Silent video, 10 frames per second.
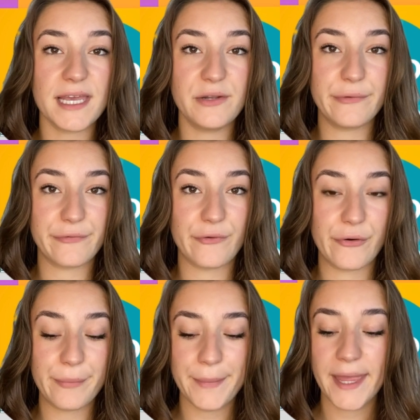in a
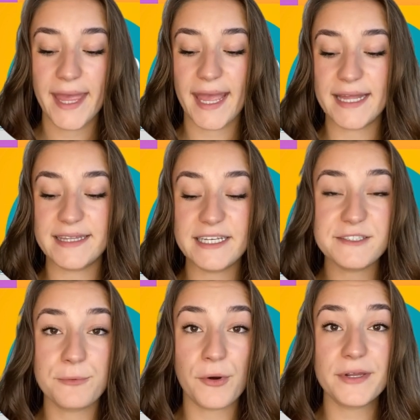firm and
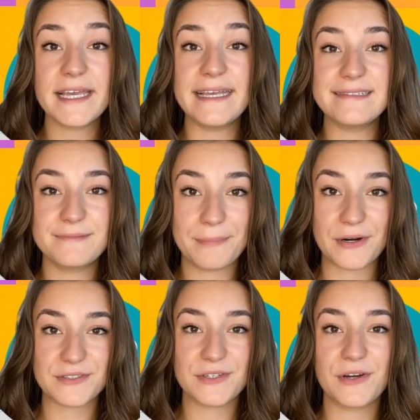this work is
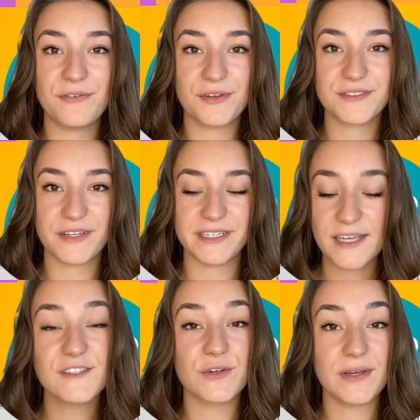part of your study.
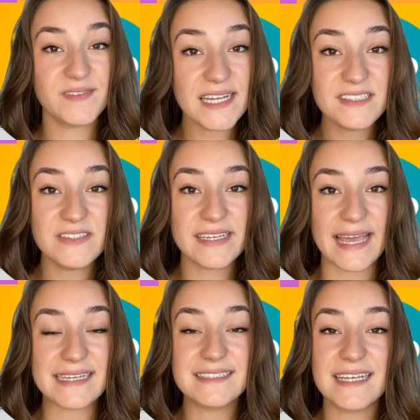So if that's the
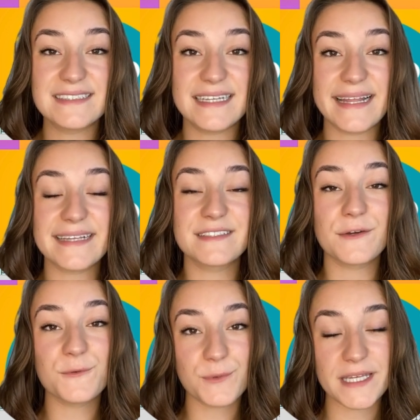case, select
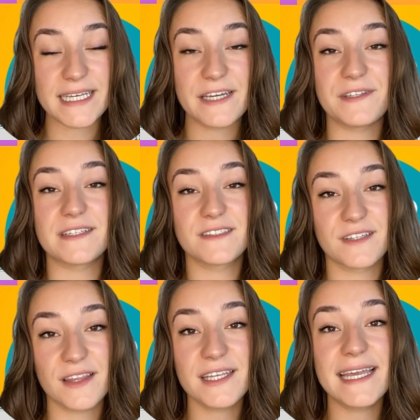oui. If that's
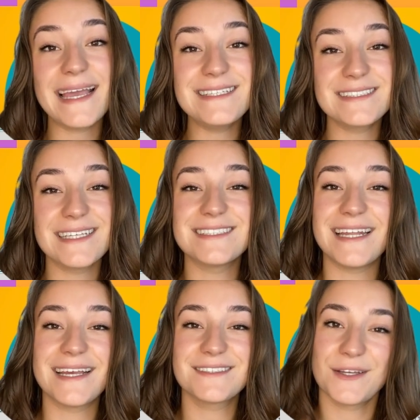not the case, select